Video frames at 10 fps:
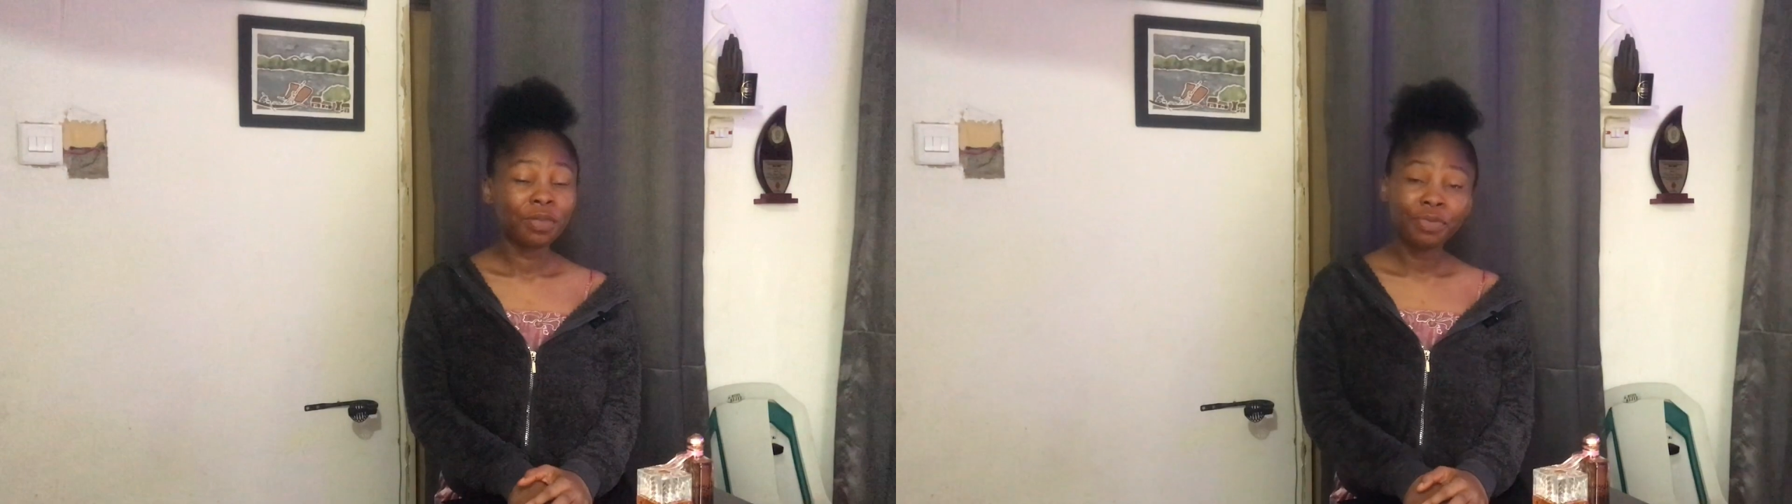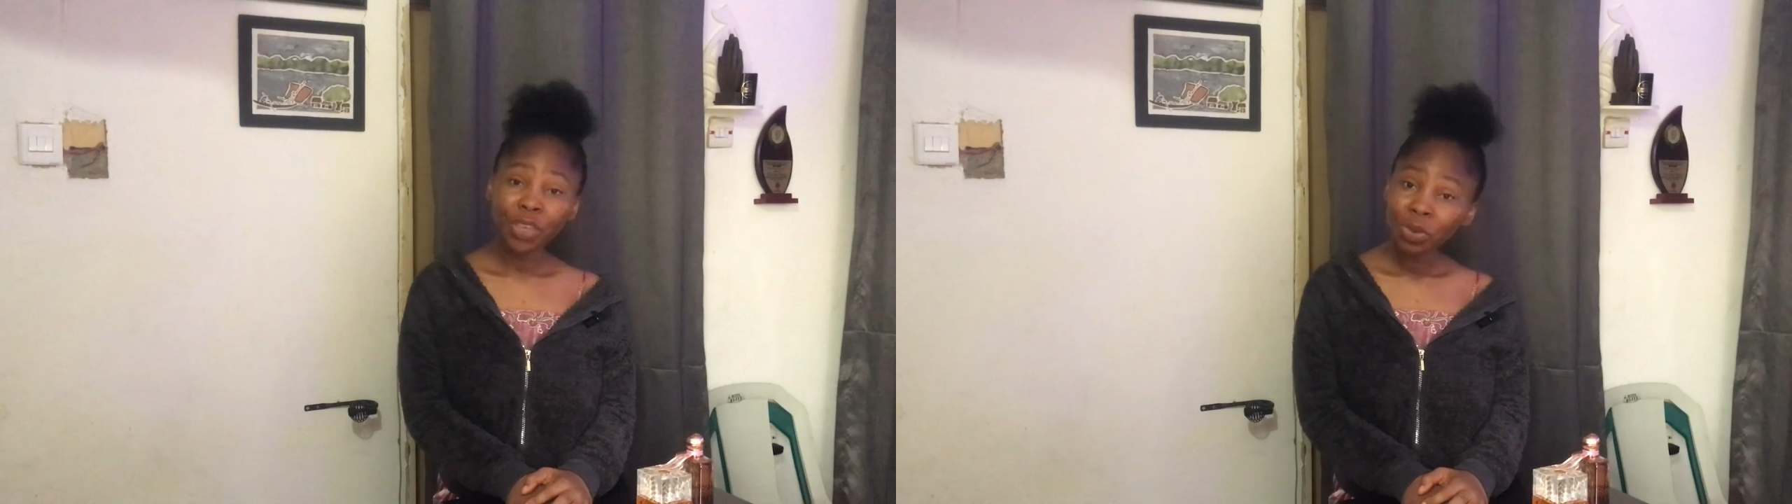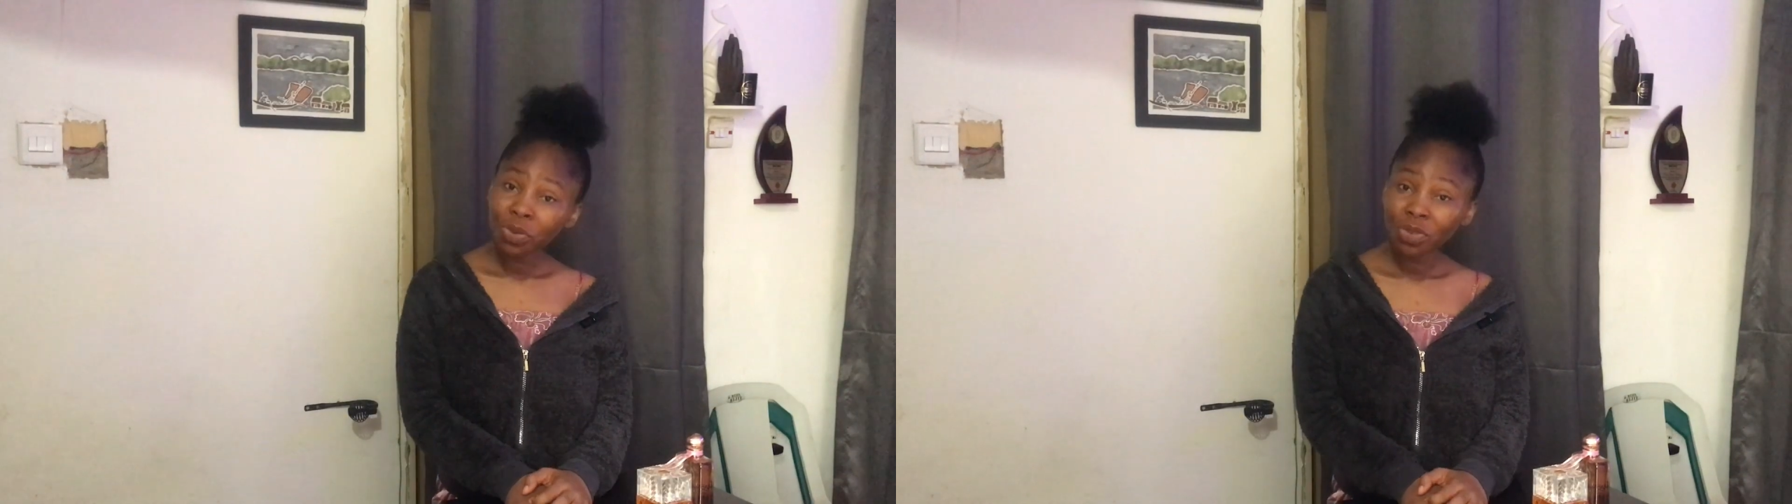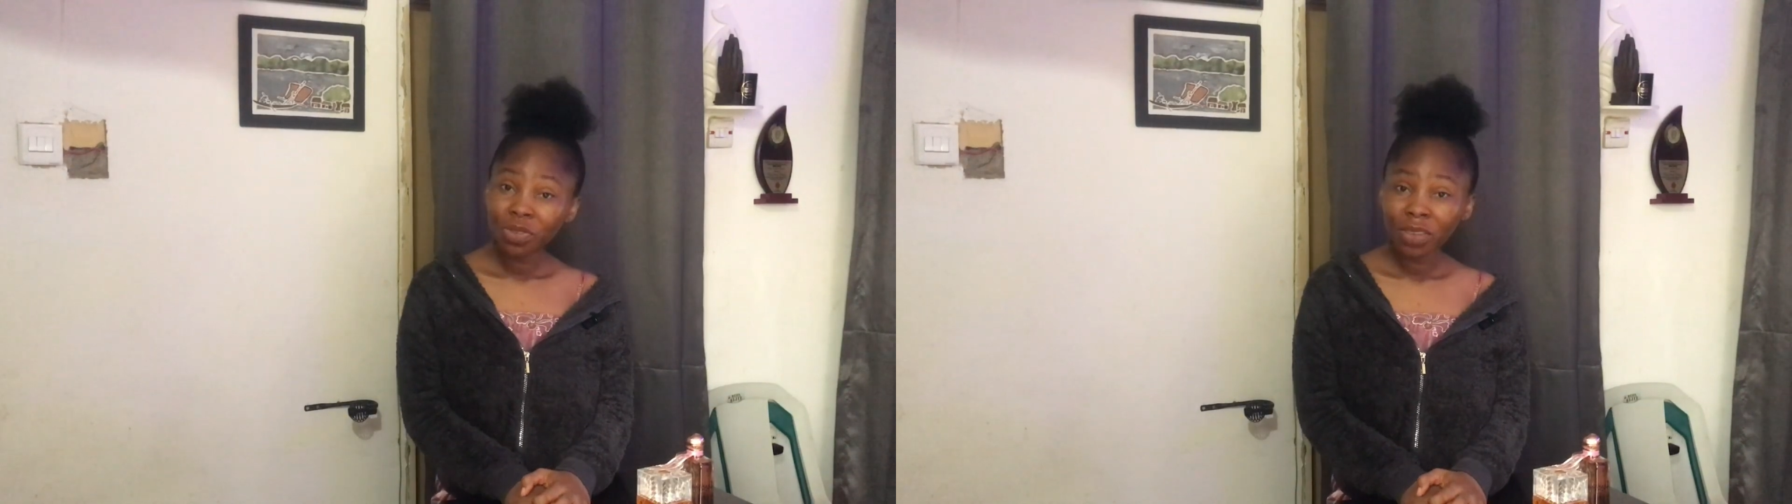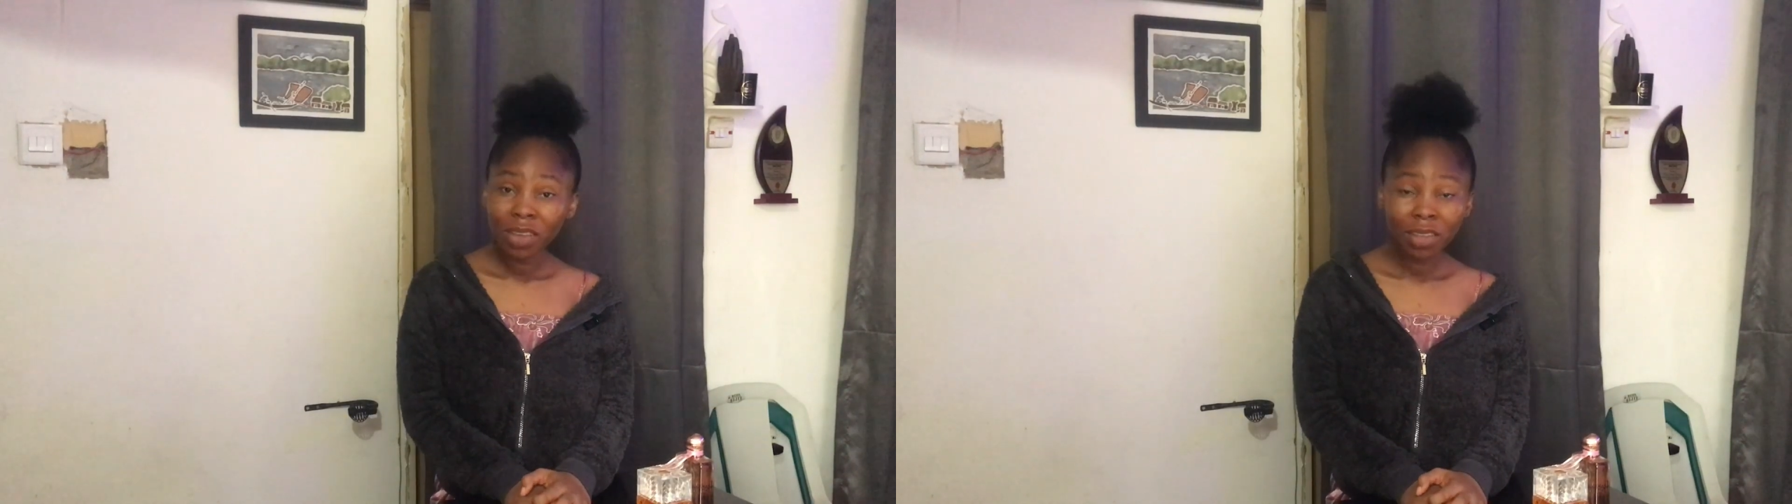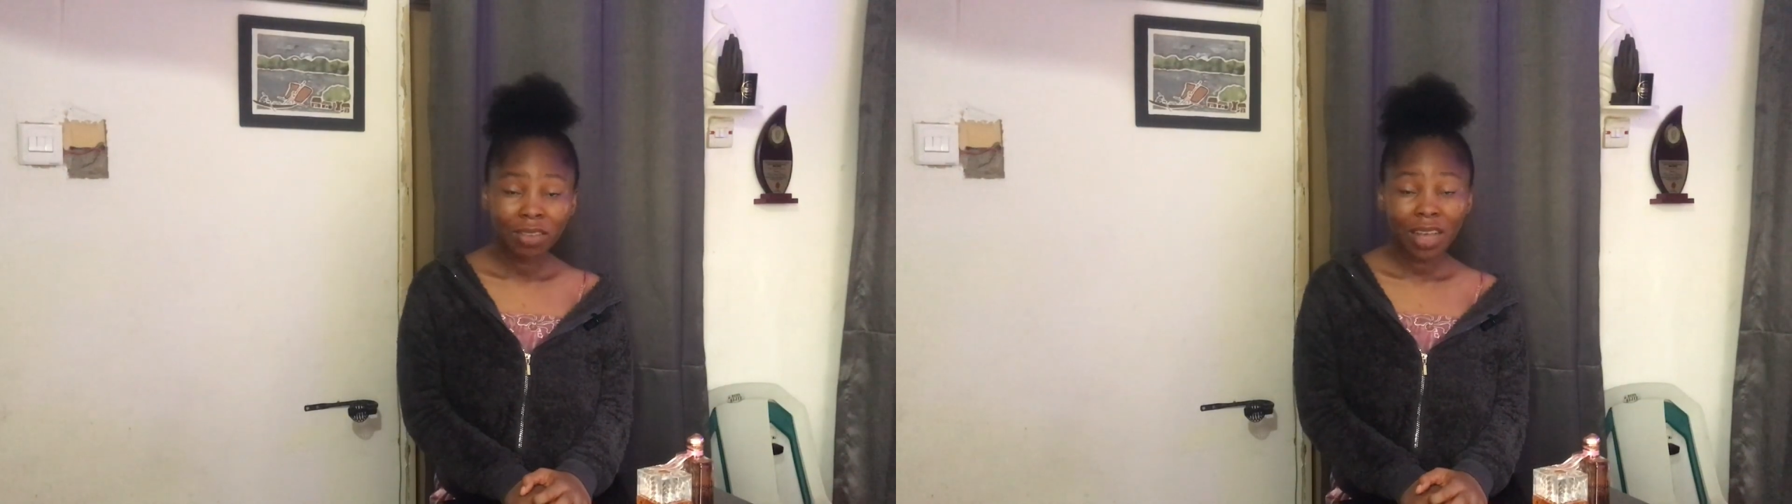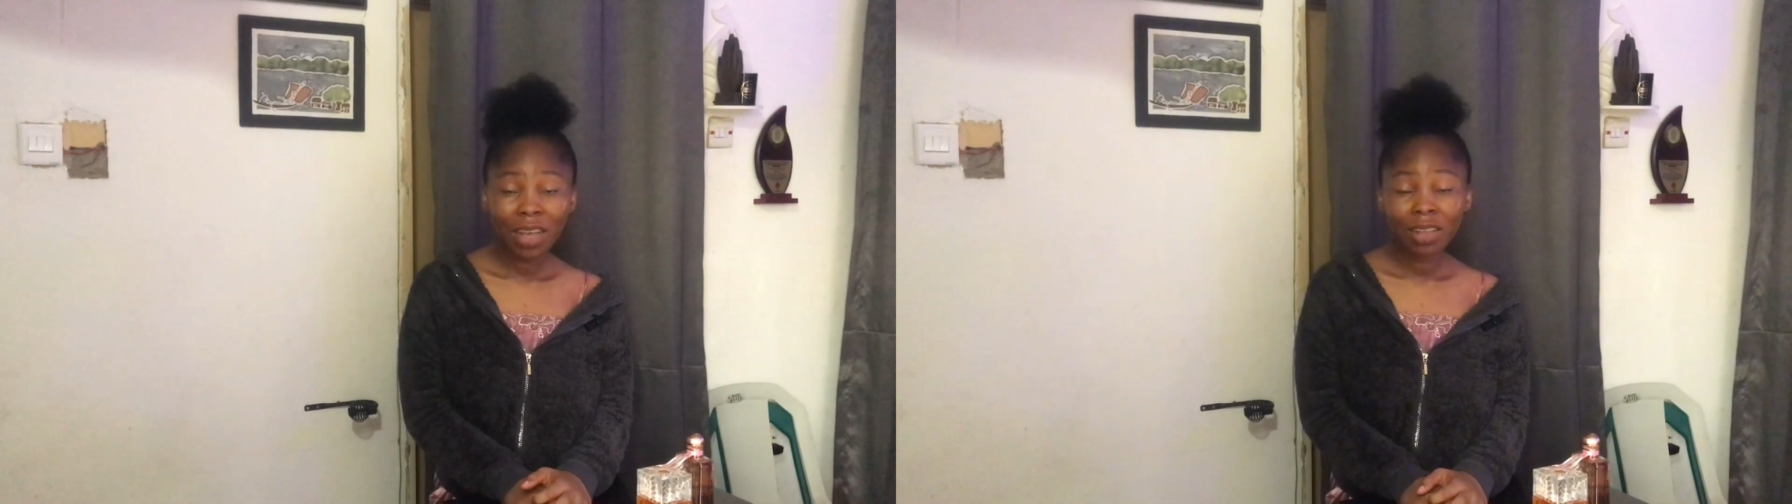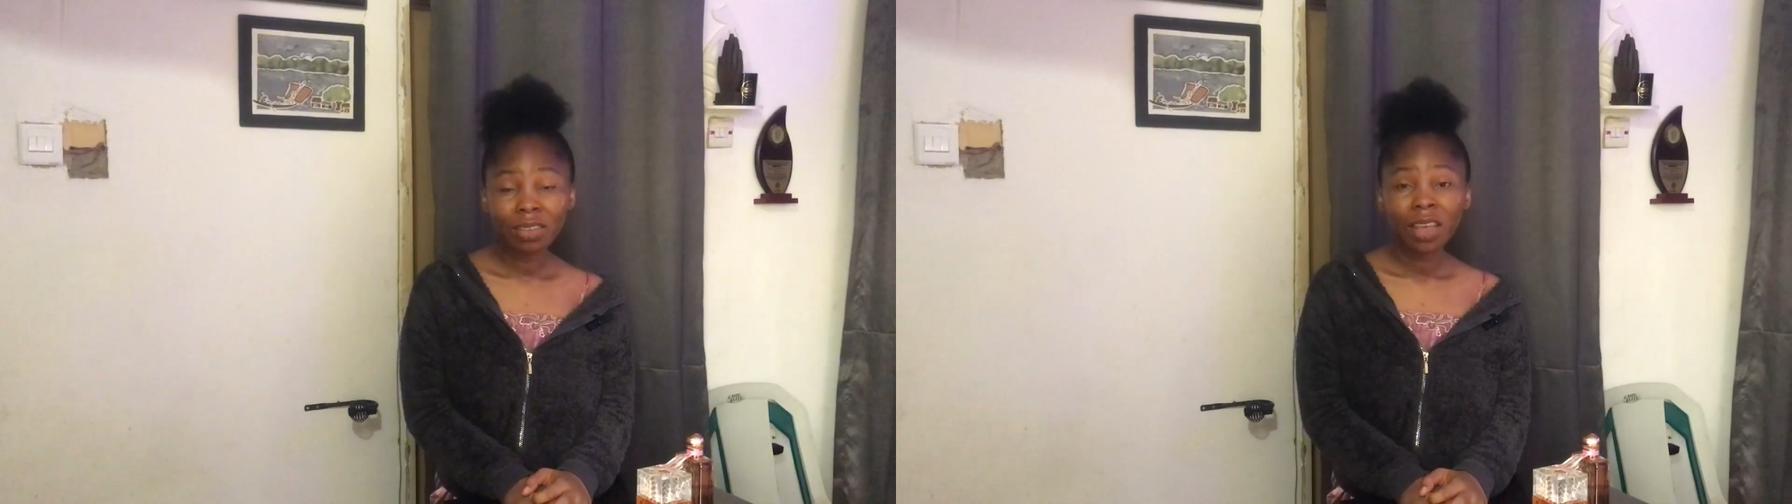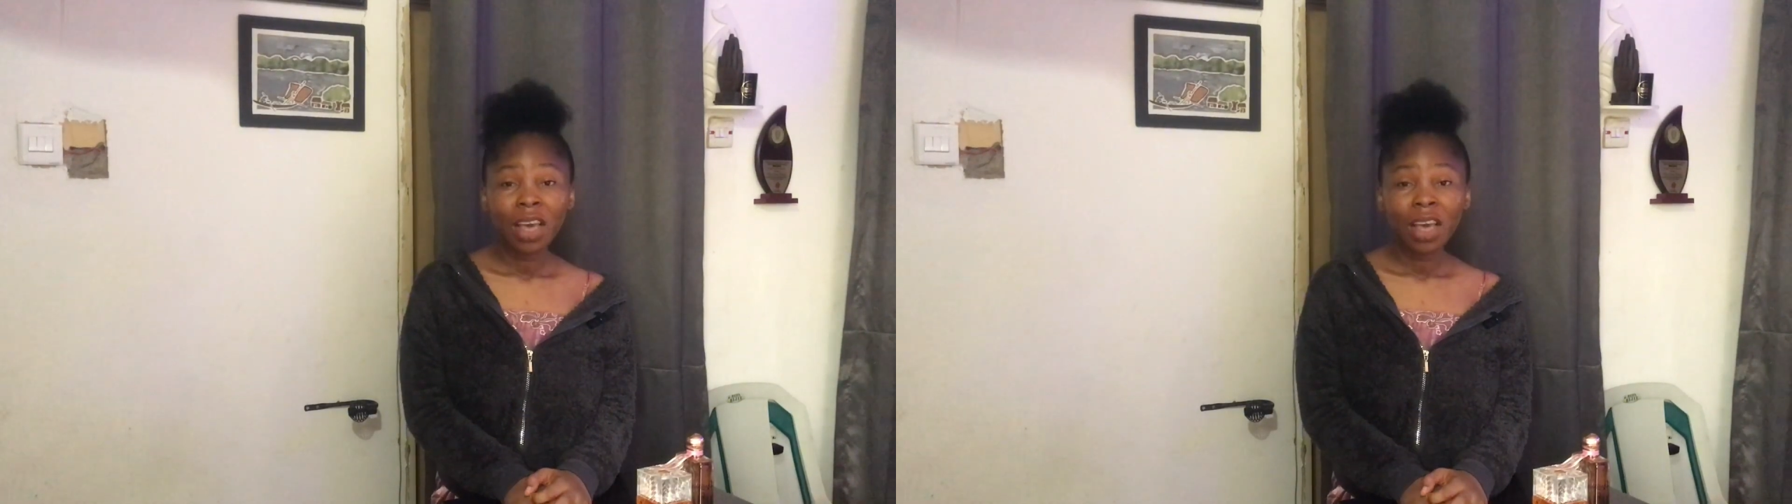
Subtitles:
views. It has,